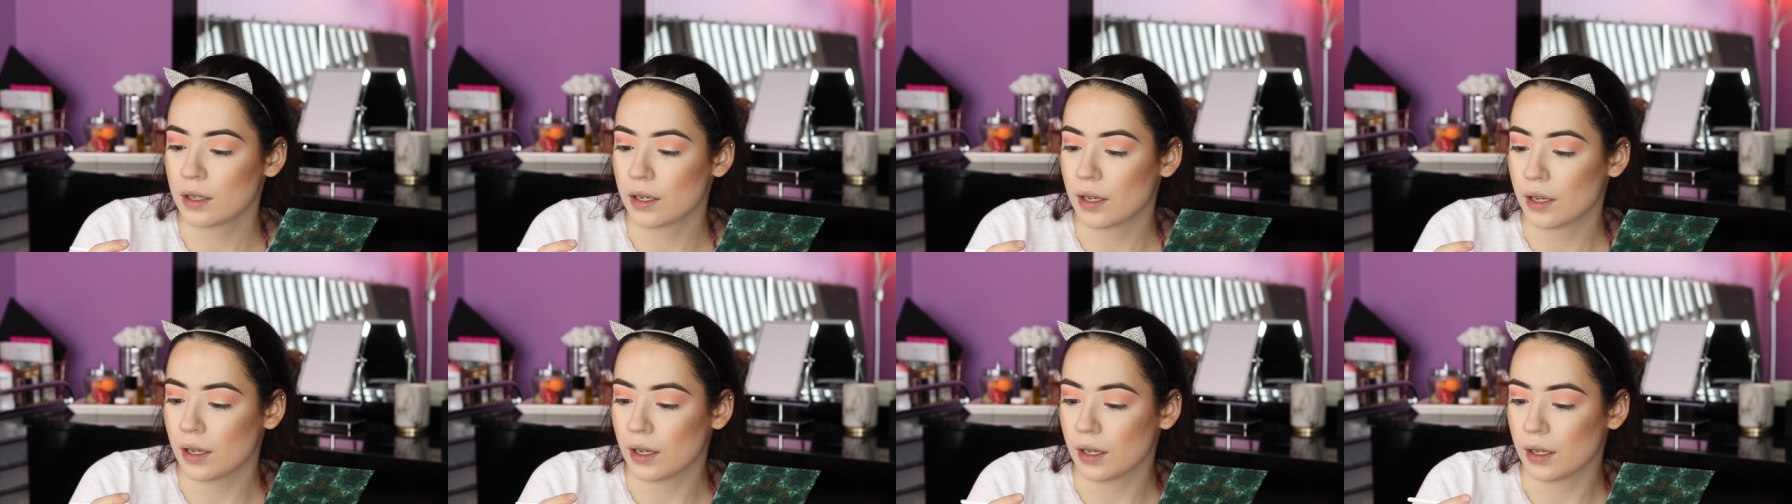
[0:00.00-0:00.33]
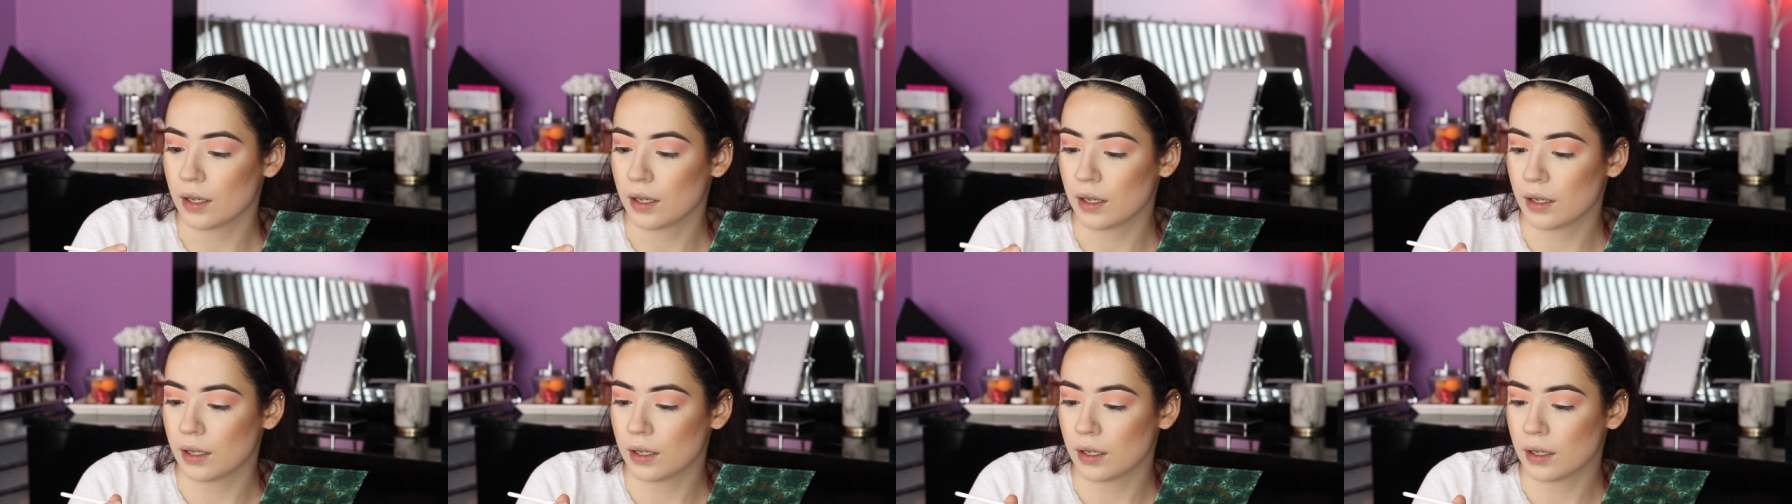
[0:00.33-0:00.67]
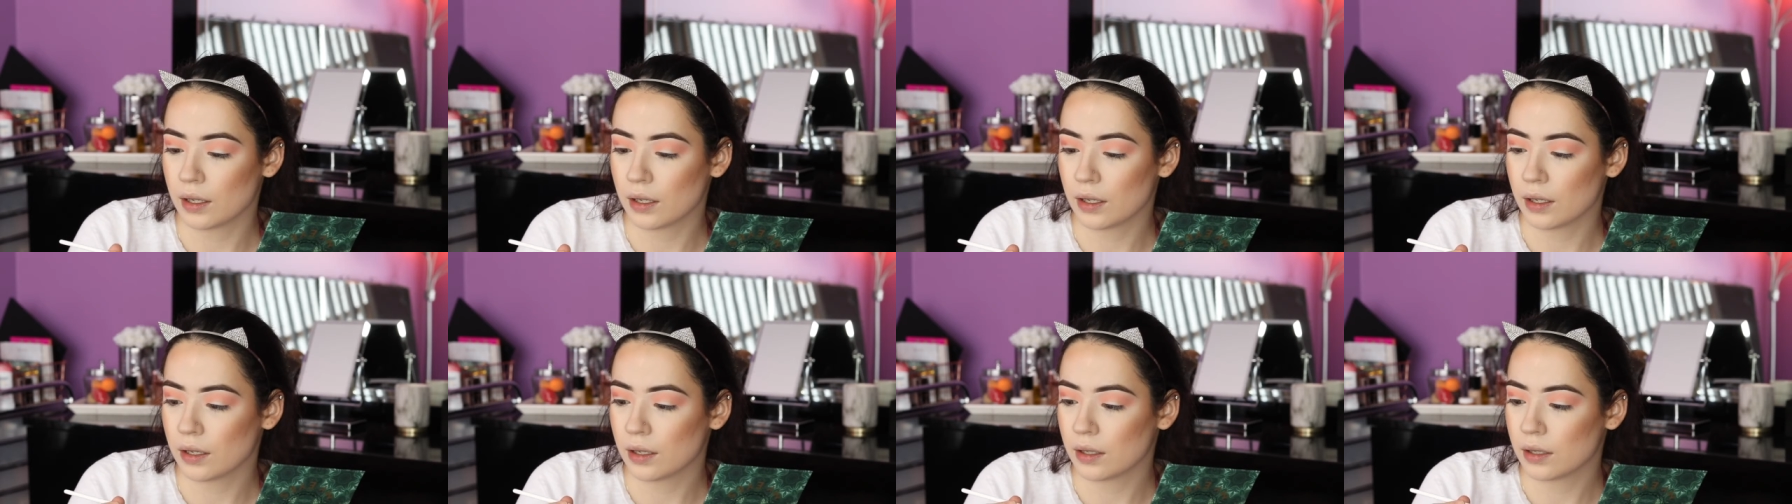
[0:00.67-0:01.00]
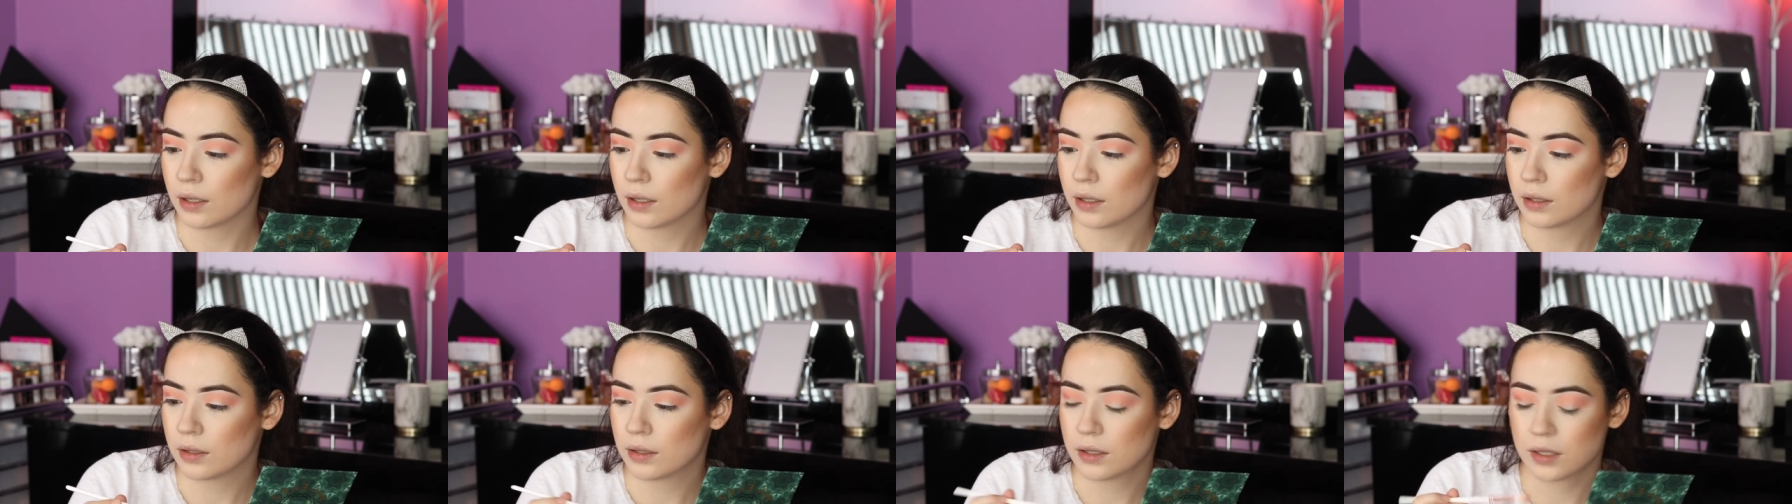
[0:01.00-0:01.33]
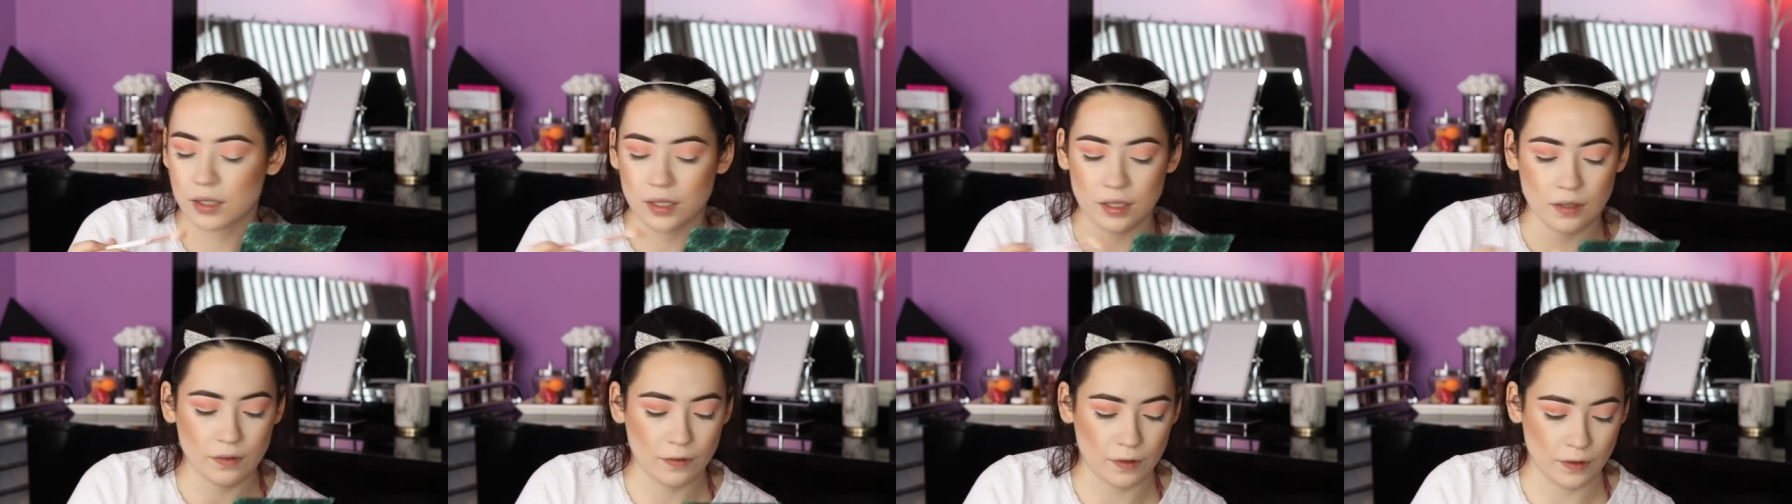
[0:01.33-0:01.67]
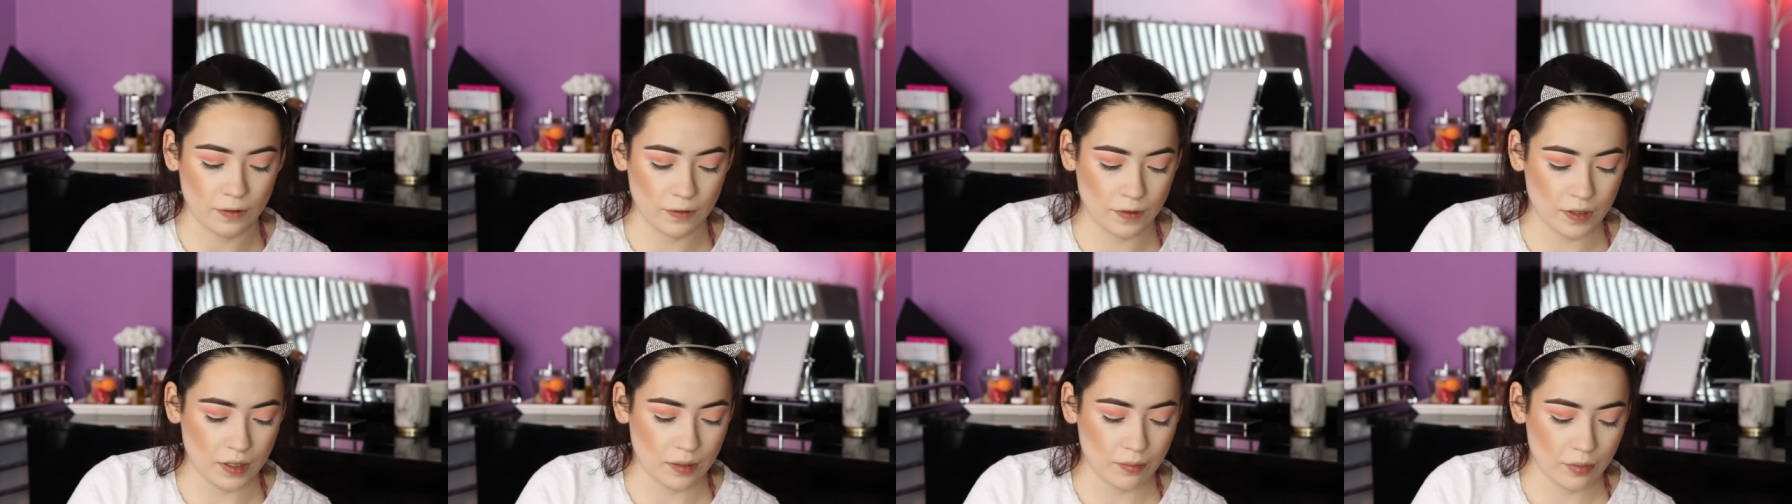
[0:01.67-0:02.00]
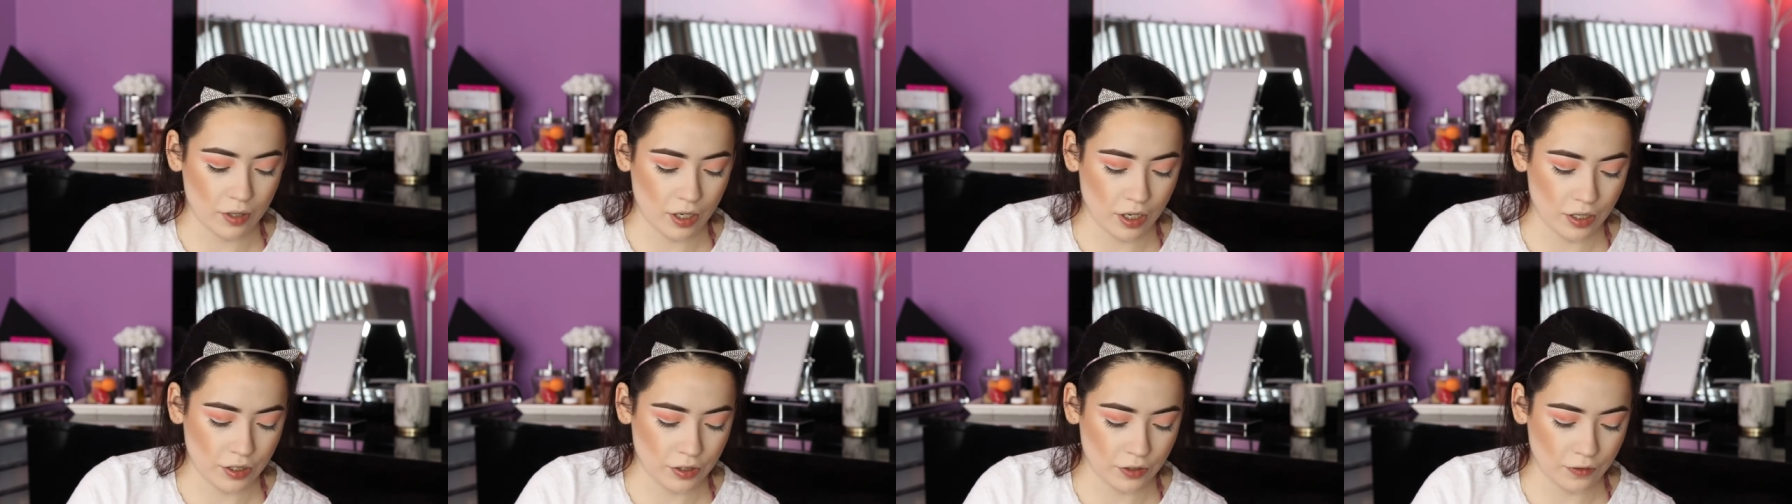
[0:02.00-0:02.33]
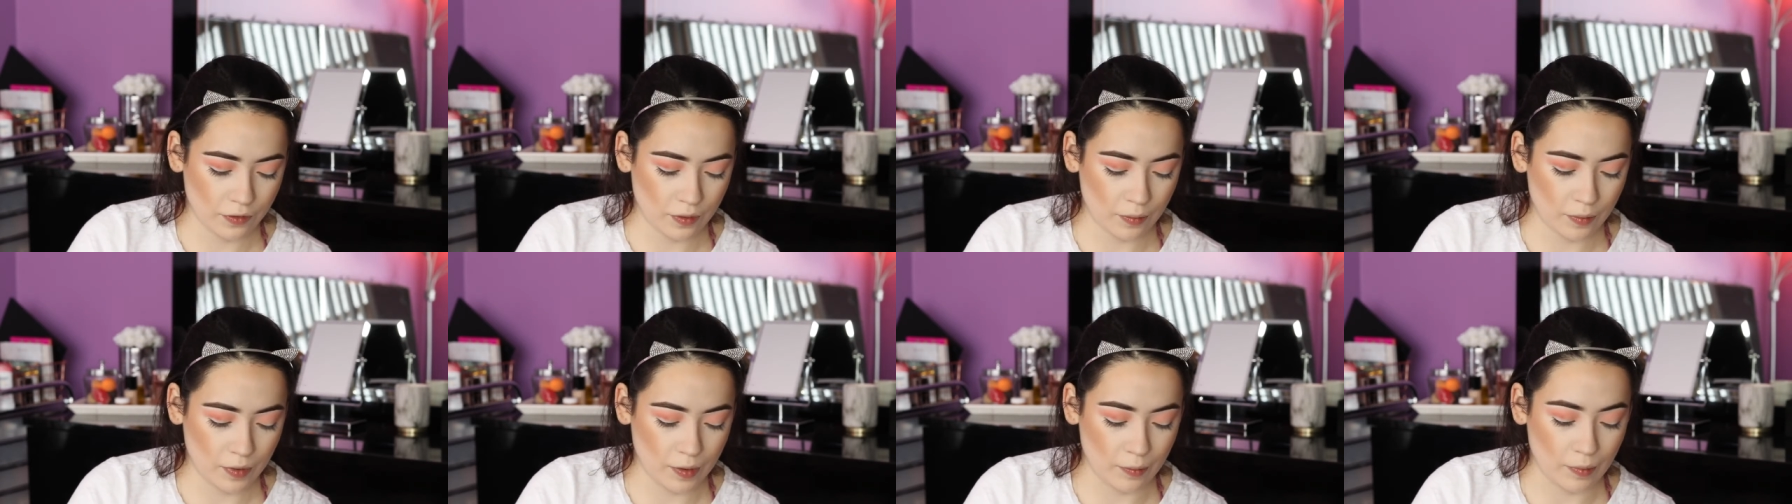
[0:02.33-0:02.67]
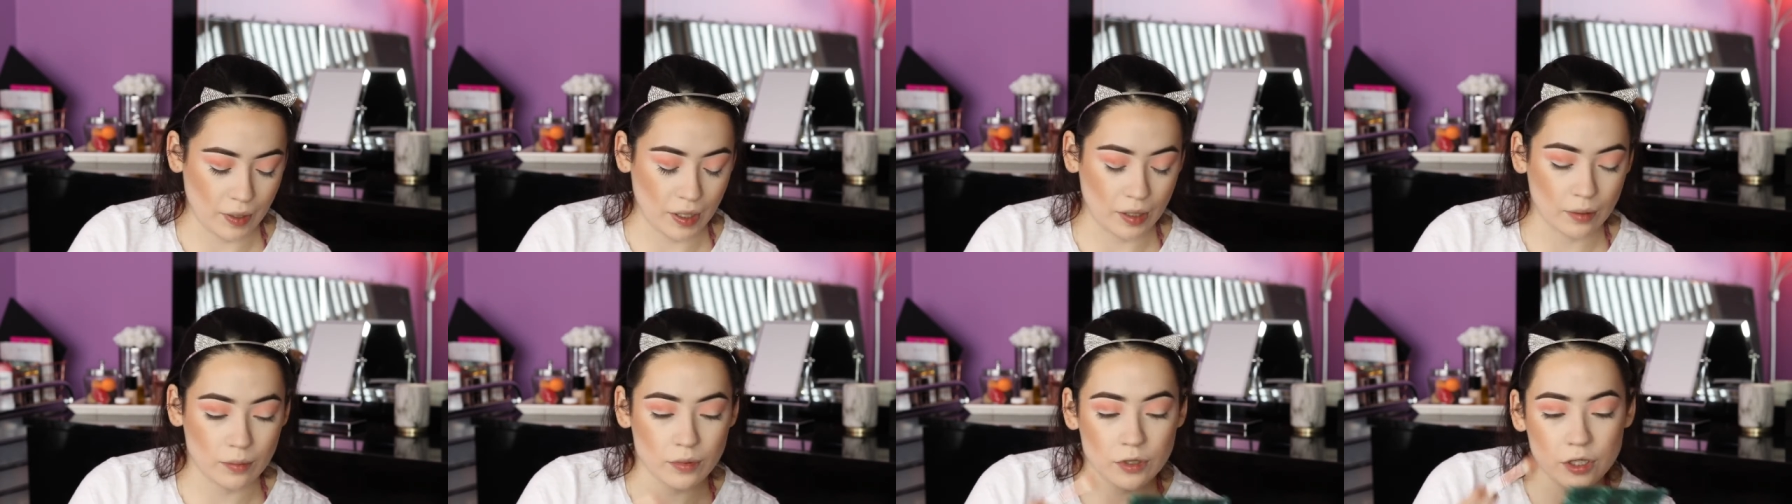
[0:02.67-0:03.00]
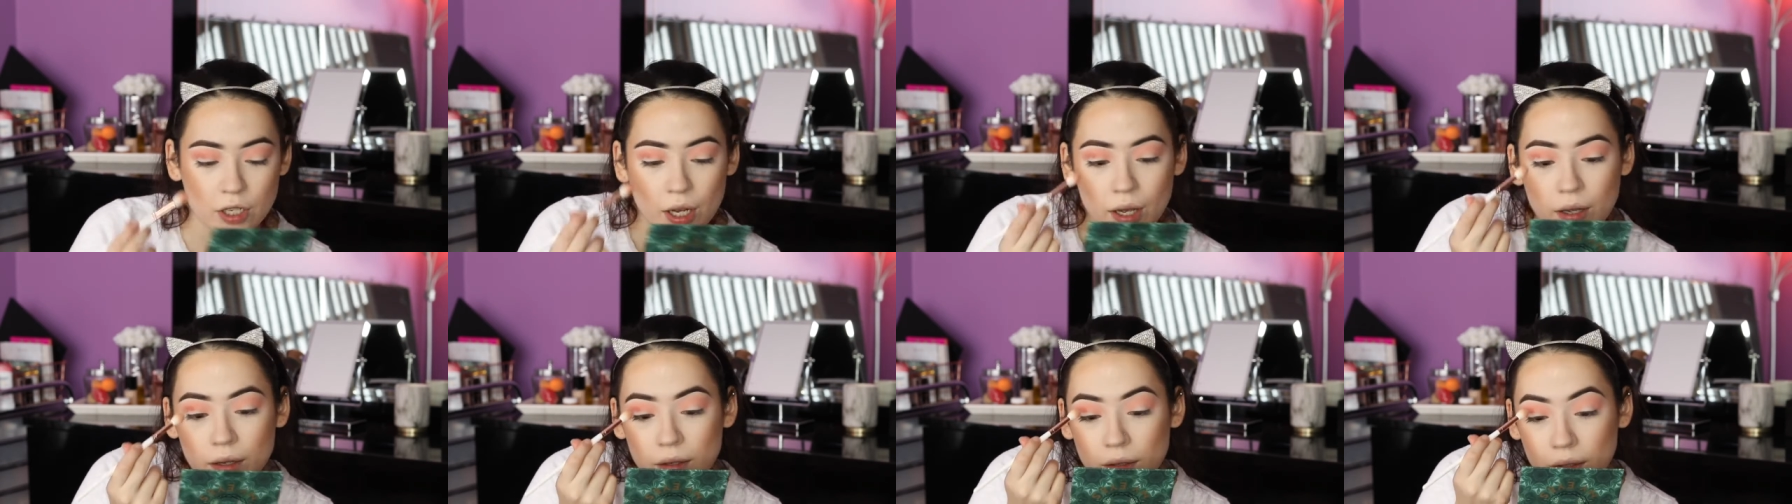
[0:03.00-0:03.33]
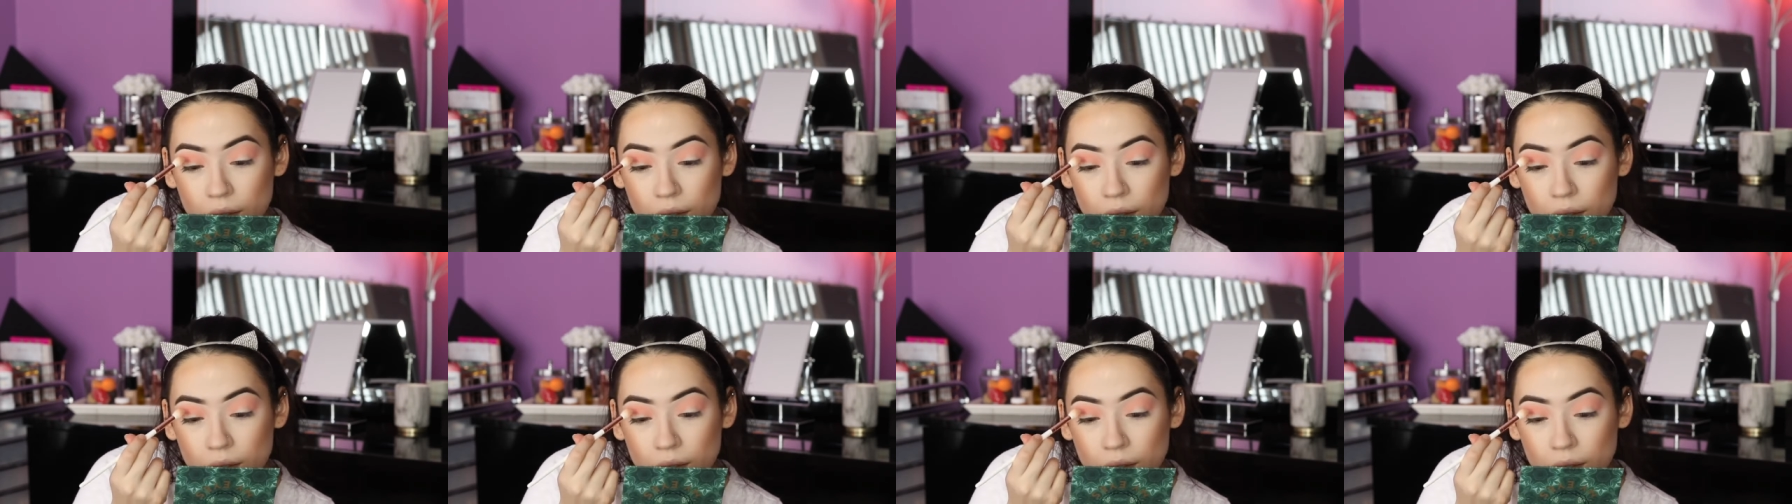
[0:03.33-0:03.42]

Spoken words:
a T50 brush from the Makeup Shack.